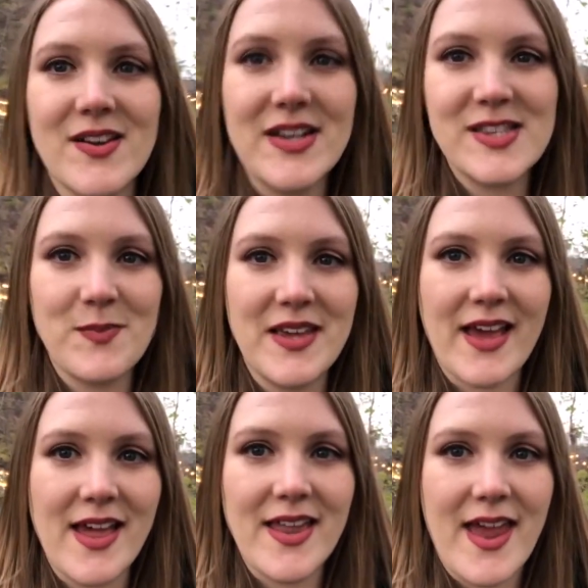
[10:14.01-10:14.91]
it's me
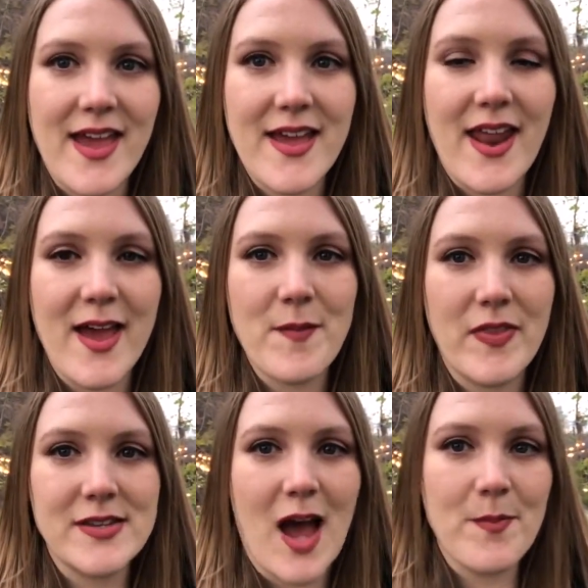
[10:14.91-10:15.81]
again, and I'm on
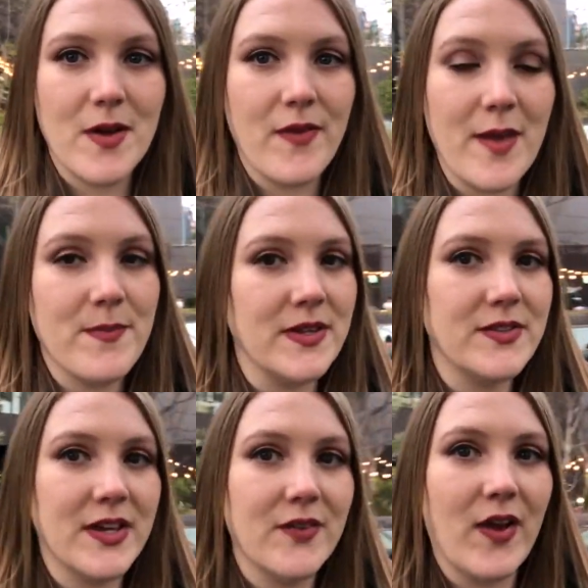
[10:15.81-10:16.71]
the top of a
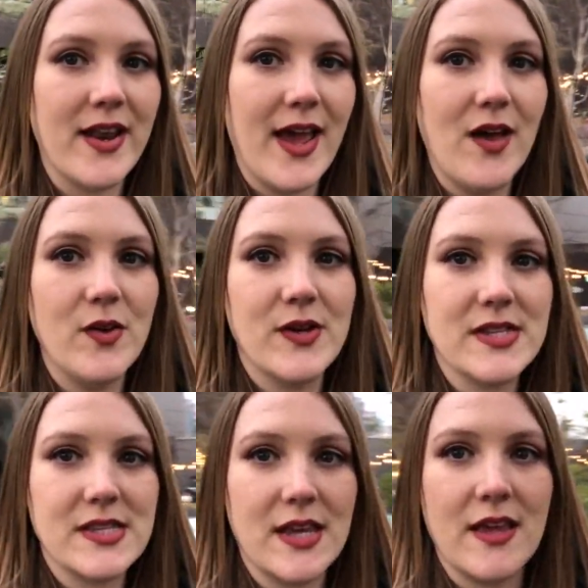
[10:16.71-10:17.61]
building right now. You
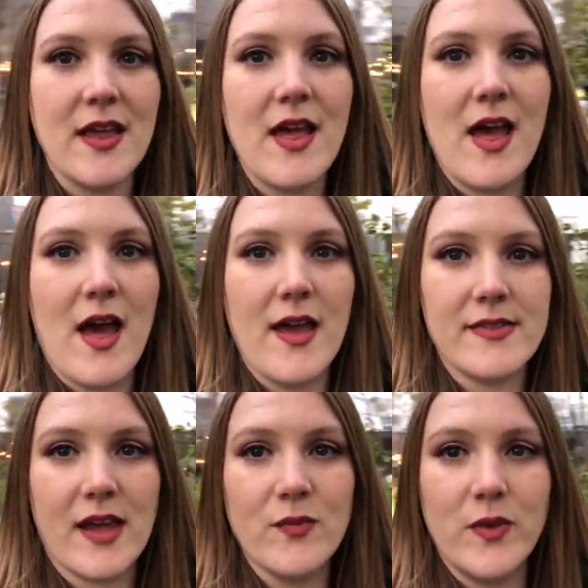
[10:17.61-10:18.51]
can see
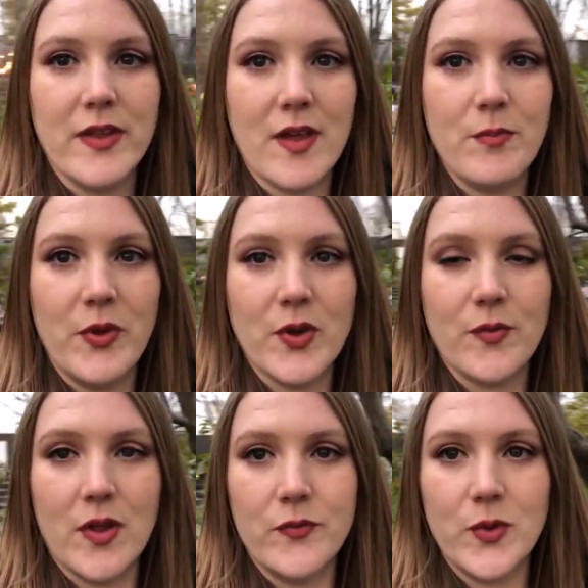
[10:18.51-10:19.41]
it's got a really
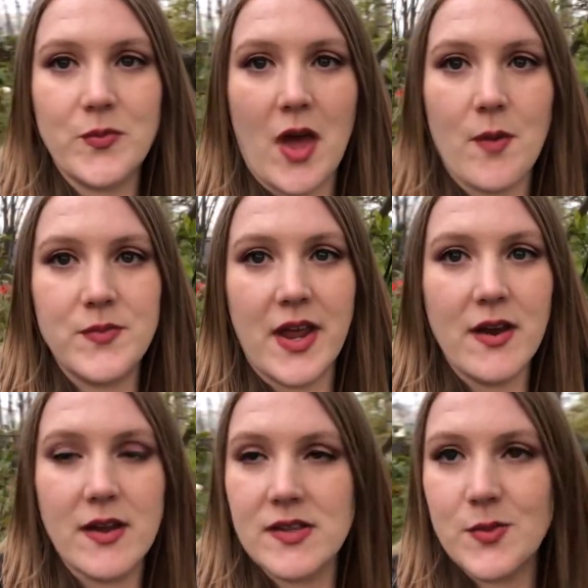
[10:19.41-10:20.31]
beautiful rooftop
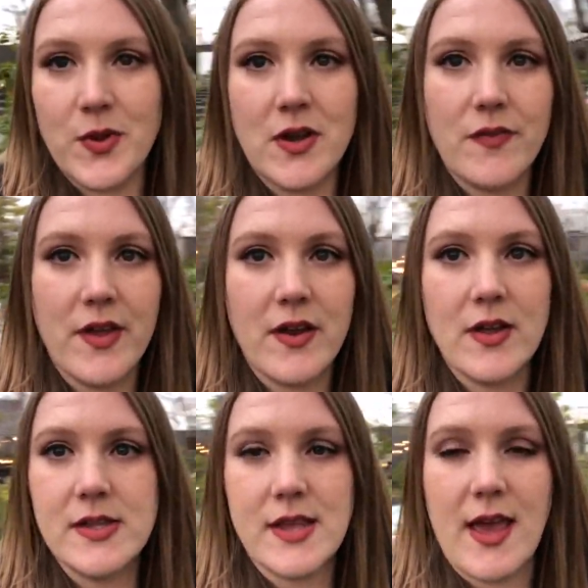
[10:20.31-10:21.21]
terrace where there
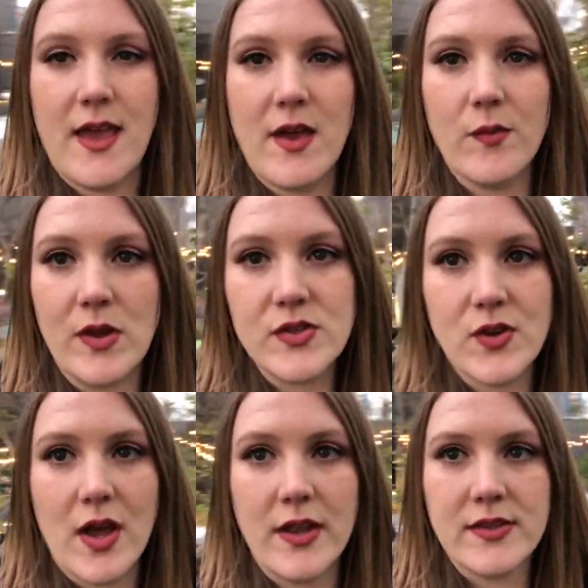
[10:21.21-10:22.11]
is a
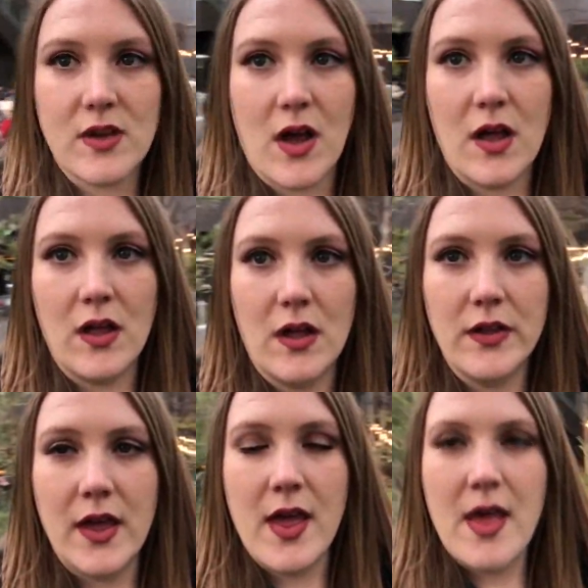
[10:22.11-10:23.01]
restaurant. It's called